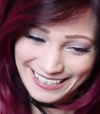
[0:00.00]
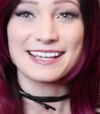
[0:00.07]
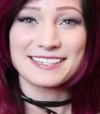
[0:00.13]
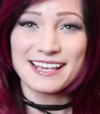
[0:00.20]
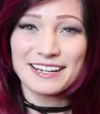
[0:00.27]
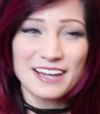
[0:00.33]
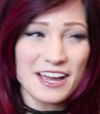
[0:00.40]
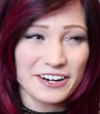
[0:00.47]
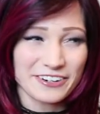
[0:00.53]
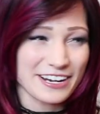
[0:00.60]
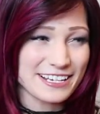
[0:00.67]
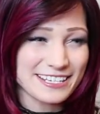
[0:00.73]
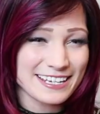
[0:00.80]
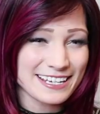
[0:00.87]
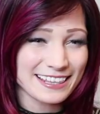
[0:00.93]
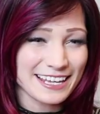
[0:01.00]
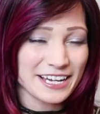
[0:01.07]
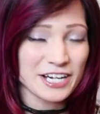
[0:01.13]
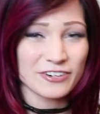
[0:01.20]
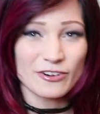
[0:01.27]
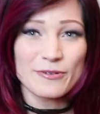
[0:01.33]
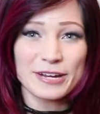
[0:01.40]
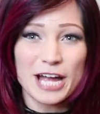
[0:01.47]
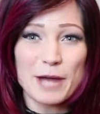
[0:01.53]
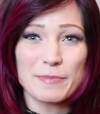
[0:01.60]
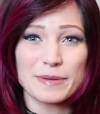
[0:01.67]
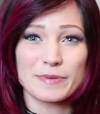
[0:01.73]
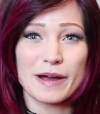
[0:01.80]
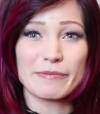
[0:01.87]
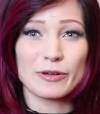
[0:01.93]
Is that not crazy? Like growing up,
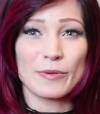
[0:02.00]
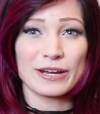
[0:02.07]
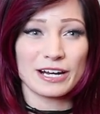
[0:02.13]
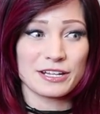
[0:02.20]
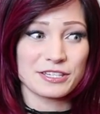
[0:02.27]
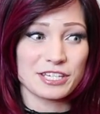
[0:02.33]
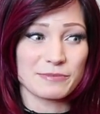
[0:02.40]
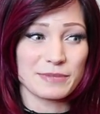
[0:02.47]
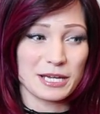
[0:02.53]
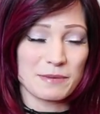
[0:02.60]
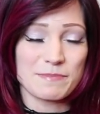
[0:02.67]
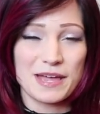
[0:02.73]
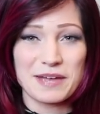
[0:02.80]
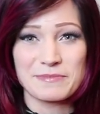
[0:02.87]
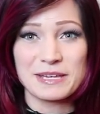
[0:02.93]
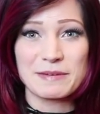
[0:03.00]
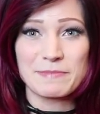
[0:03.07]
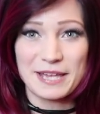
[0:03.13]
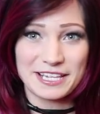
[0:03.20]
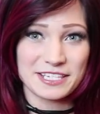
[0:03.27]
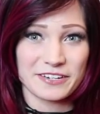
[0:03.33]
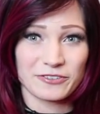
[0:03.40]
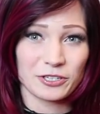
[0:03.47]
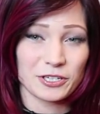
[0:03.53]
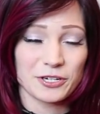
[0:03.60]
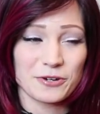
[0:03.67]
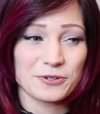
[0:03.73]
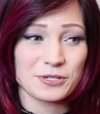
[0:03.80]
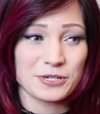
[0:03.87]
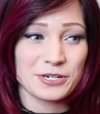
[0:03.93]
I probably went on some like baby basic roller
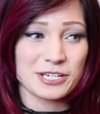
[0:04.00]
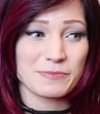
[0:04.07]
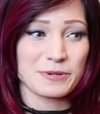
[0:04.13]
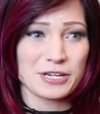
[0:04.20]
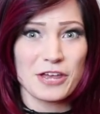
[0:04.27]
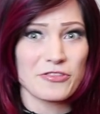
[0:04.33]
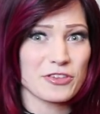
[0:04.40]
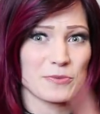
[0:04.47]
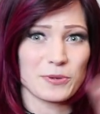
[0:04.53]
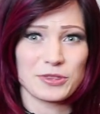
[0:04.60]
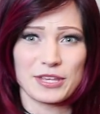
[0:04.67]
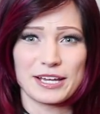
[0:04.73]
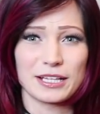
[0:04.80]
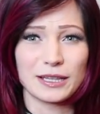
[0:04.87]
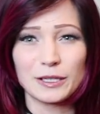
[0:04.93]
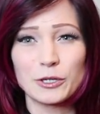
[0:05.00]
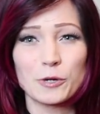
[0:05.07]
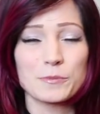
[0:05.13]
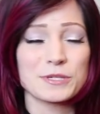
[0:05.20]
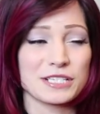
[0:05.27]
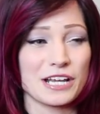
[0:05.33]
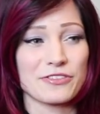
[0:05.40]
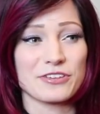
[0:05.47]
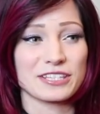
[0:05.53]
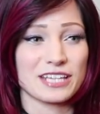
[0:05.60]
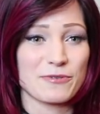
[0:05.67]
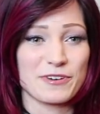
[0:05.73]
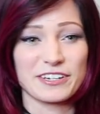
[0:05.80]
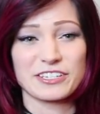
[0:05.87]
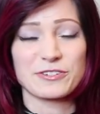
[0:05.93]
coasters, but nothing with like loops, nothing
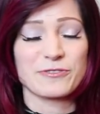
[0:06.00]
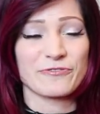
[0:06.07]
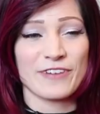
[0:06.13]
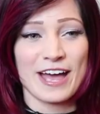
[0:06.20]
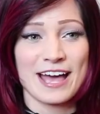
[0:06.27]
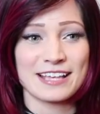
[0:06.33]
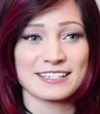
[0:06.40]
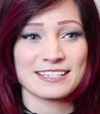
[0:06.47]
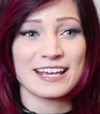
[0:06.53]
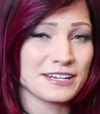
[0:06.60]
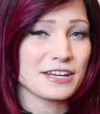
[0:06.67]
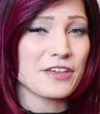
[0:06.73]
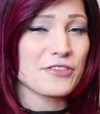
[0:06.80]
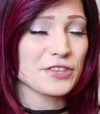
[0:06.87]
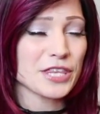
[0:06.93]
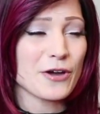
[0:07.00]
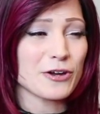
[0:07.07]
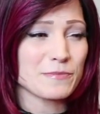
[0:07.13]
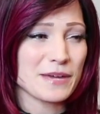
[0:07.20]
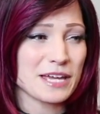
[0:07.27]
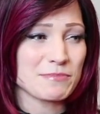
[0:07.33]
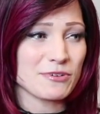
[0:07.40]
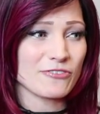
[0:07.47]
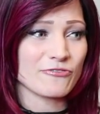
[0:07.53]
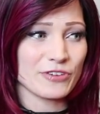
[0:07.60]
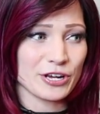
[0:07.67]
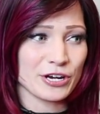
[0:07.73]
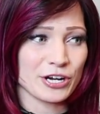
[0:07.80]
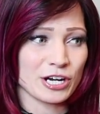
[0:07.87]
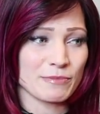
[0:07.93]
that went too fast, nothing that would make me
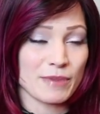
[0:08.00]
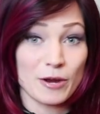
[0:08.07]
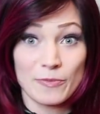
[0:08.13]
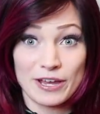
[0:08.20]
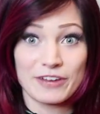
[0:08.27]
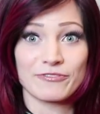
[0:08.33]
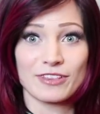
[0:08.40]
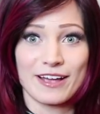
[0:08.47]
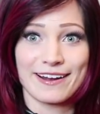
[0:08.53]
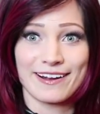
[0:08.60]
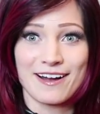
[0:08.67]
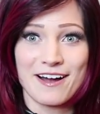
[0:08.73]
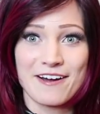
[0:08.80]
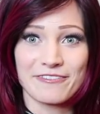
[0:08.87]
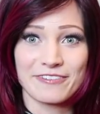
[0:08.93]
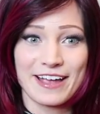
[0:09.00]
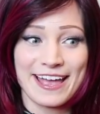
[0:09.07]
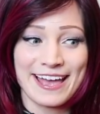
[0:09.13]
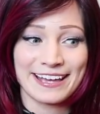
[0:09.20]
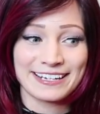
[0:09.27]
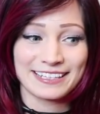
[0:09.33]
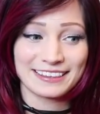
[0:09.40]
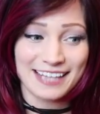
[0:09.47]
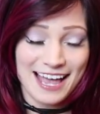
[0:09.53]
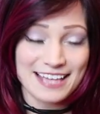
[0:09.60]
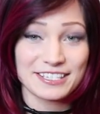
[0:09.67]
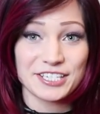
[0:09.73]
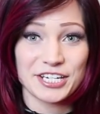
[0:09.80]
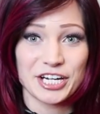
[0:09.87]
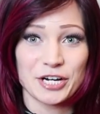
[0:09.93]
fear my wig flying off. And
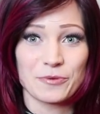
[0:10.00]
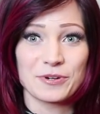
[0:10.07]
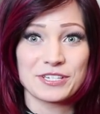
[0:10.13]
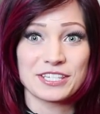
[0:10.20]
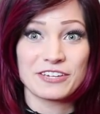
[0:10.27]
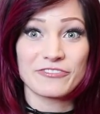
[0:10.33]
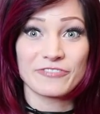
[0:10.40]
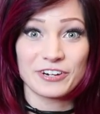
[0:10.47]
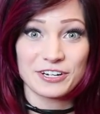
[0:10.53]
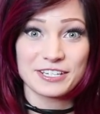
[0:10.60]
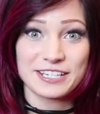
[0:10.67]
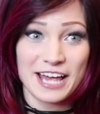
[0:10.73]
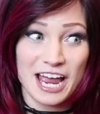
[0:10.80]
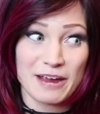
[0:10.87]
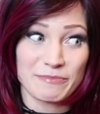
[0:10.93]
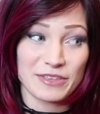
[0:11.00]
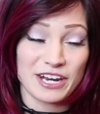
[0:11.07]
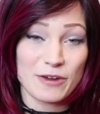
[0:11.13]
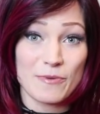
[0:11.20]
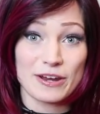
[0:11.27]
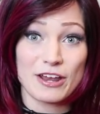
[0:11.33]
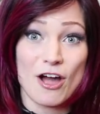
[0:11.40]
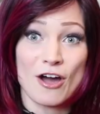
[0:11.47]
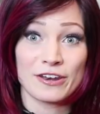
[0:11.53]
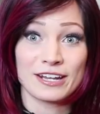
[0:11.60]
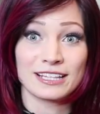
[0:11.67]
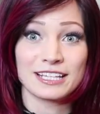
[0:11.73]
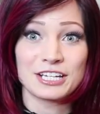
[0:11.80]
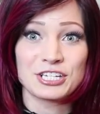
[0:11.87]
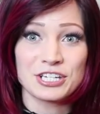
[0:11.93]
last year was the first time that I went on
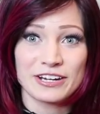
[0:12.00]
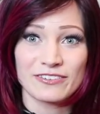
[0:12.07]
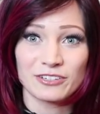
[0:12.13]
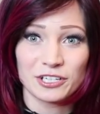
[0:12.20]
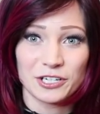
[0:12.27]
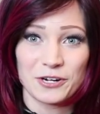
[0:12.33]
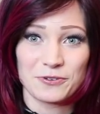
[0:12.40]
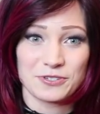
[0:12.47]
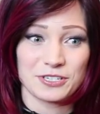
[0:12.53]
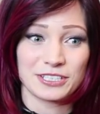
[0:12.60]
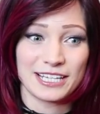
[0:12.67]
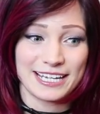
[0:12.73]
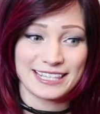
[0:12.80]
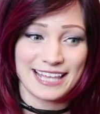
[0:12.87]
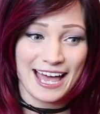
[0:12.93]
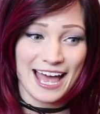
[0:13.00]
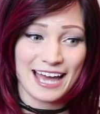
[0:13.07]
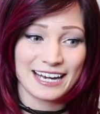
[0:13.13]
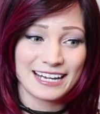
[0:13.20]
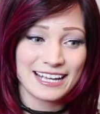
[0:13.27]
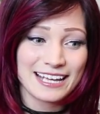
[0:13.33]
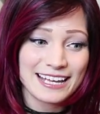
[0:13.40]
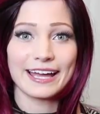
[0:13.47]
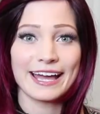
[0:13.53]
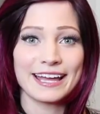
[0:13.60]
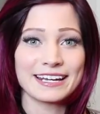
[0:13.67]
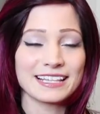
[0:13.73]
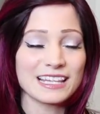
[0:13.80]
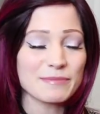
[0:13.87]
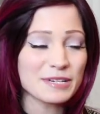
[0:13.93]
a legit roller coaster like that.
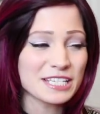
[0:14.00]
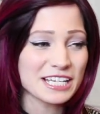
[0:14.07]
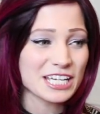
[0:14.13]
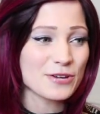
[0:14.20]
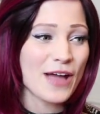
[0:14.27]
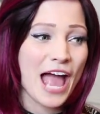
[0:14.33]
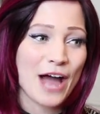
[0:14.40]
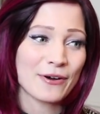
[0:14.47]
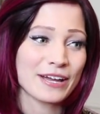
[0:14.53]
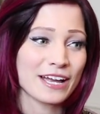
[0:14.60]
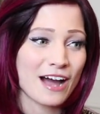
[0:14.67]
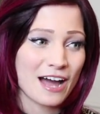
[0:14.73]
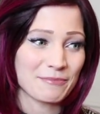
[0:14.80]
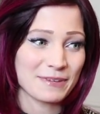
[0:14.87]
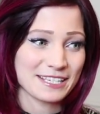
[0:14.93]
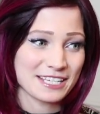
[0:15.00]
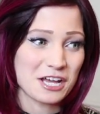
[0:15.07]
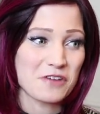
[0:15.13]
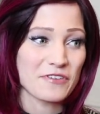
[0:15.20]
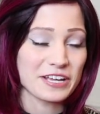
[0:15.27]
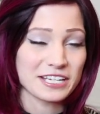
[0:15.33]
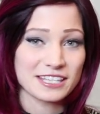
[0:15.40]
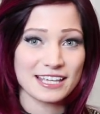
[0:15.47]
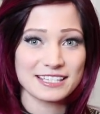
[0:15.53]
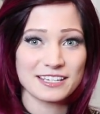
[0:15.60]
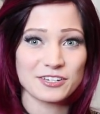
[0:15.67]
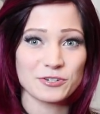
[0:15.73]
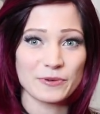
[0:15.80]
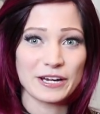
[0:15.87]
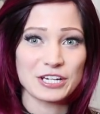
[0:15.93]
And let me tell you how I got myself into that
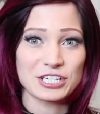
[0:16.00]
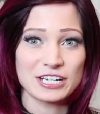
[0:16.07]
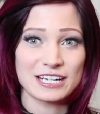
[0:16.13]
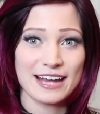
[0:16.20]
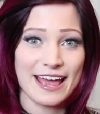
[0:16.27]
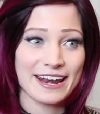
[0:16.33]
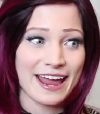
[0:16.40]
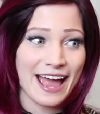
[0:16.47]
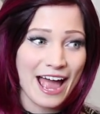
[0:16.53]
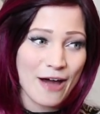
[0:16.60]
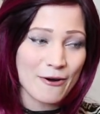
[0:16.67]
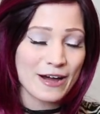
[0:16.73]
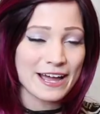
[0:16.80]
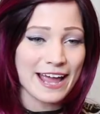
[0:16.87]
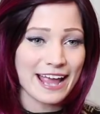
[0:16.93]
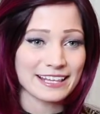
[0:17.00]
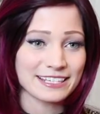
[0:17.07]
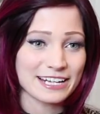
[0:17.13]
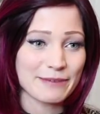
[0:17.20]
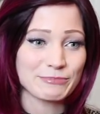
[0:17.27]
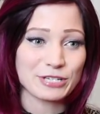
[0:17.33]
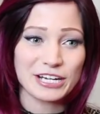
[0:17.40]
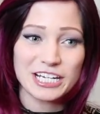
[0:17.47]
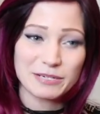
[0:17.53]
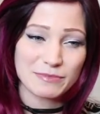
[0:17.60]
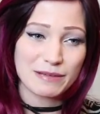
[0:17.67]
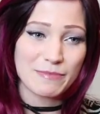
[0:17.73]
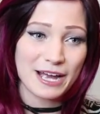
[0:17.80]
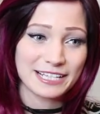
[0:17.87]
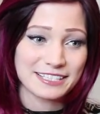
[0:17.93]
situation and how I ended up changing
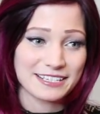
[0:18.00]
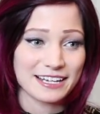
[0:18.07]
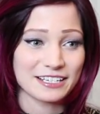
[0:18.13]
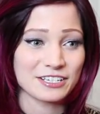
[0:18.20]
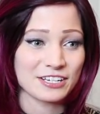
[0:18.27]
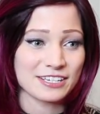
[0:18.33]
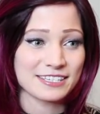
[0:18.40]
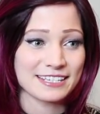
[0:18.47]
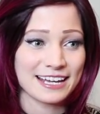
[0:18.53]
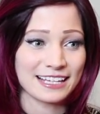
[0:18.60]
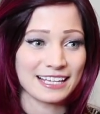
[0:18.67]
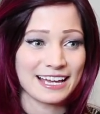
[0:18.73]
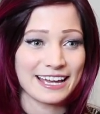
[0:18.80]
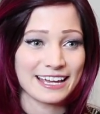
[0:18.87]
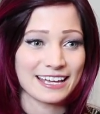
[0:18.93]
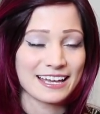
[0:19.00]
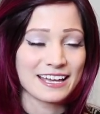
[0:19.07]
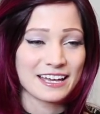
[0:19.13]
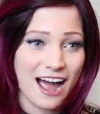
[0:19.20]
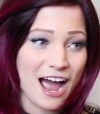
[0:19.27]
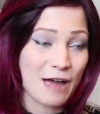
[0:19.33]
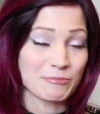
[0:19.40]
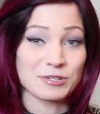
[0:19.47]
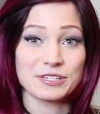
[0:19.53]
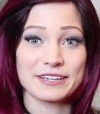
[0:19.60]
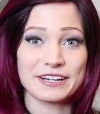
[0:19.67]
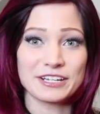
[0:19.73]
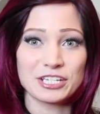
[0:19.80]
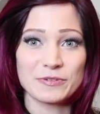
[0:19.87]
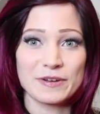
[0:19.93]
my mindset to just say, like, I'm just
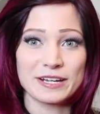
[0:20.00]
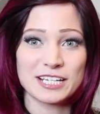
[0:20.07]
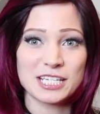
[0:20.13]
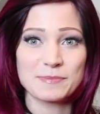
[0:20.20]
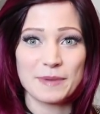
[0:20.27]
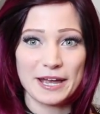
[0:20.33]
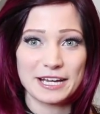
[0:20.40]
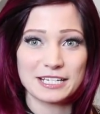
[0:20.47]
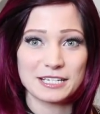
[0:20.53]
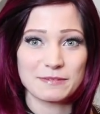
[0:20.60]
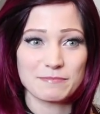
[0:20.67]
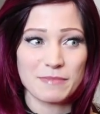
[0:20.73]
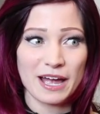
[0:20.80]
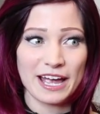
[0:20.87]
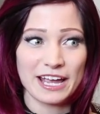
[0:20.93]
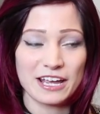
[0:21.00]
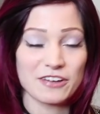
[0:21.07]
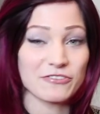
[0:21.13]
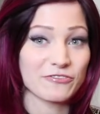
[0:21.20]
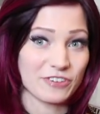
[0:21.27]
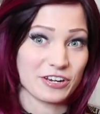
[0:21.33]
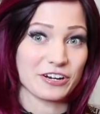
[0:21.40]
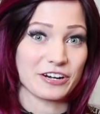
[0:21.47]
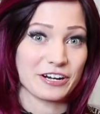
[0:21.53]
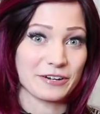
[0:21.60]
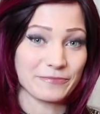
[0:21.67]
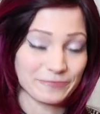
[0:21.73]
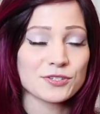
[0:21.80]
gonna do it despite my fear.